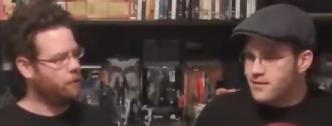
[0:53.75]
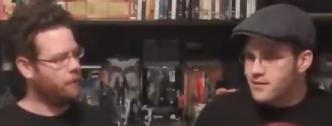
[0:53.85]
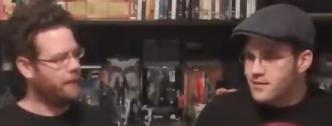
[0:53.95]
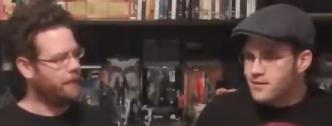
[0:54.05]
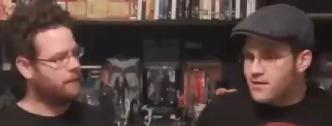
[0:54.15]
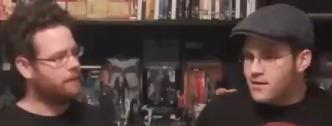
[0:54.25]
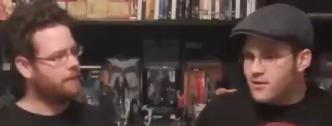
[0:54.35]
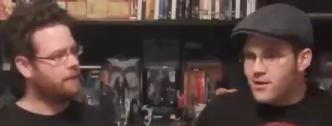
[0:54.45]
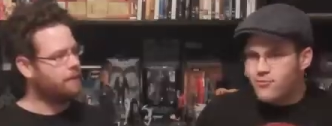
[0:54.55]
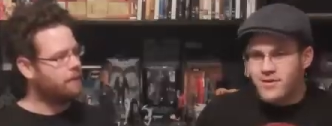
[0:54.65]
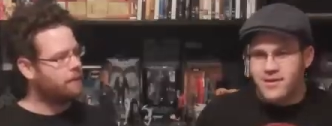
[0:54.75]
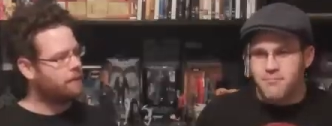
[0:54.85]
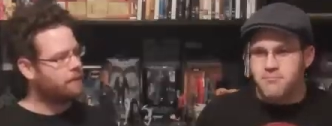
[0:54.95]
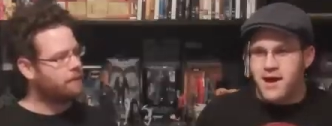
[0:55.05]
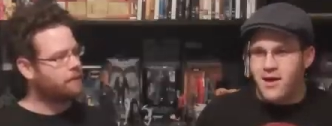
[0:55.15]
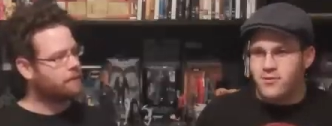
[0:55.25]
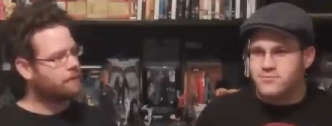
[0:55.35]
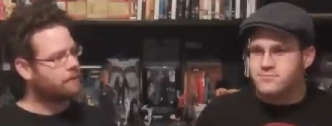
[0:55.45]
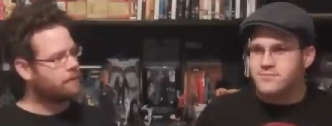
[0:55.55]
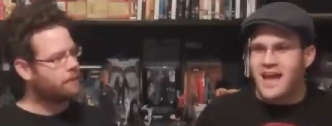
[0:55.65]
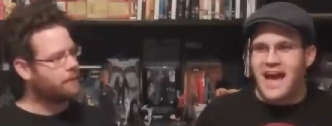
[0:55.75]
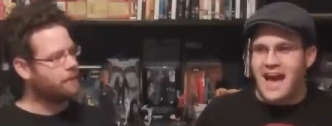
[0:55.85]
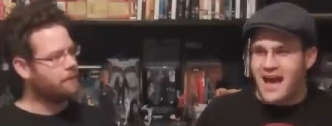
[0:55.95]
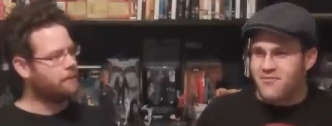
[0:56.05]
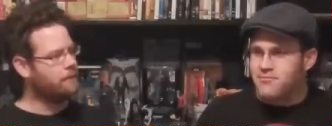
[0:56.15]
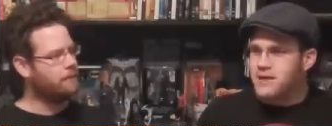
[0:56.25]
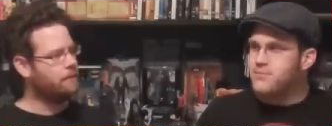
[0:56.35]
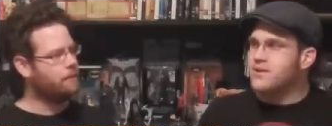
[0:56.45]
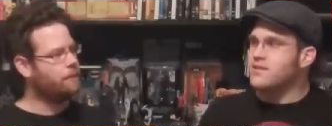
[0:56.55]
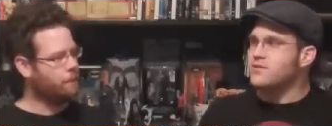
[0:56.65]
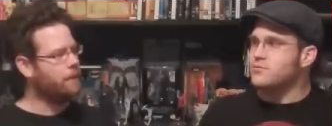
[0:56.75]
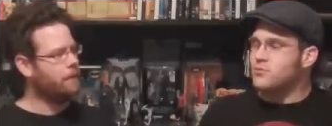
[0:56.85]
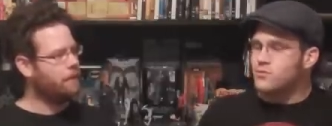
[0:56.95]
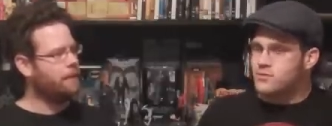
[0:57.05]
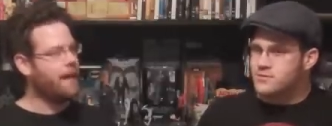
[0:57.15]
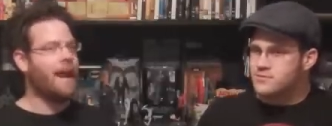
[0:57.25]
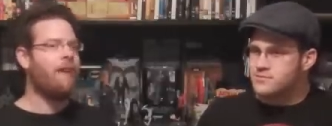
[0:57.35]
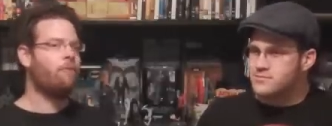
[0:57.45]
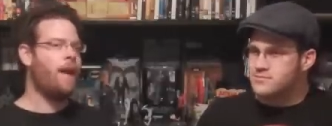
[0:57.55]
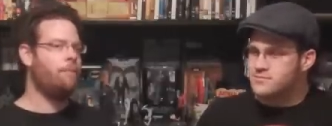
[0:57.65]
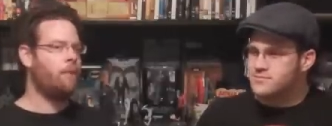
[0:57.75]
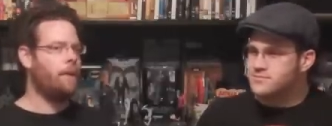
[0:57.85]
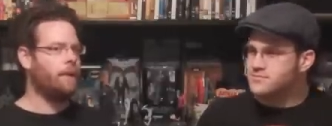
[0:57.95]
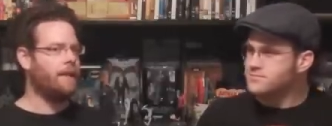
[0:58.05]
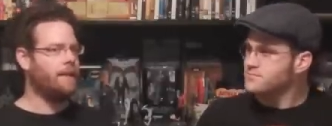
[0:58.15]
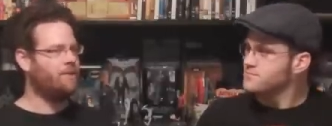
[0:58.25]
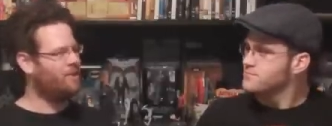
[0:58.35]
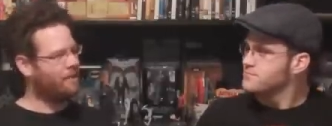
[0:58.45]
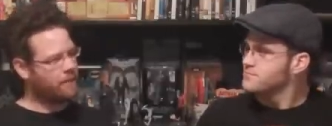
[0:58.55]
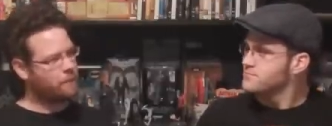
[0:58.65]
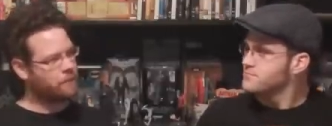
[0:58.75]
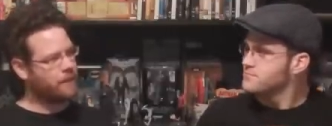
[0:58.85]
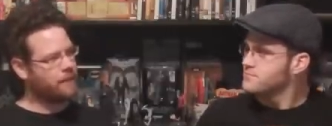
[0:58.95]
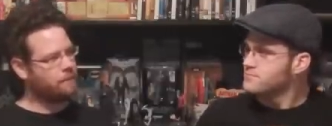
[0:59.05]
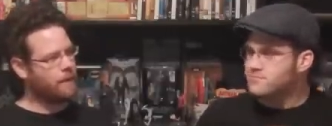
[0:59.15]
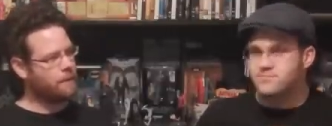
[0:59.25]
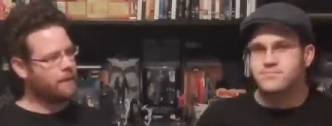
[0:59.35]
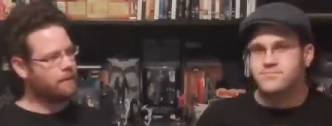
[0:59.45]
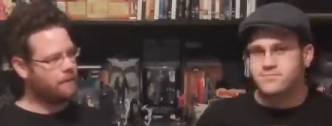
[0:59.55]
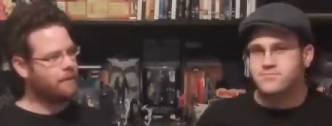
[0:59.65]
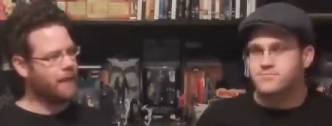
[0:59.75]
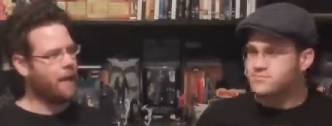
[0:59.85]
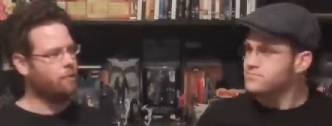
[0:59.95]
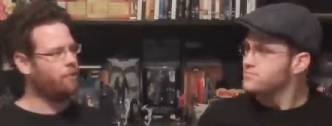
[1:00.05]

Speaker 1: did you read?
Speaker 2: Oh, I read about half, maybe a little more.
Speaker 1: Yeah, and I've read probably 70%, maybe. Mm-hmm. Yeah,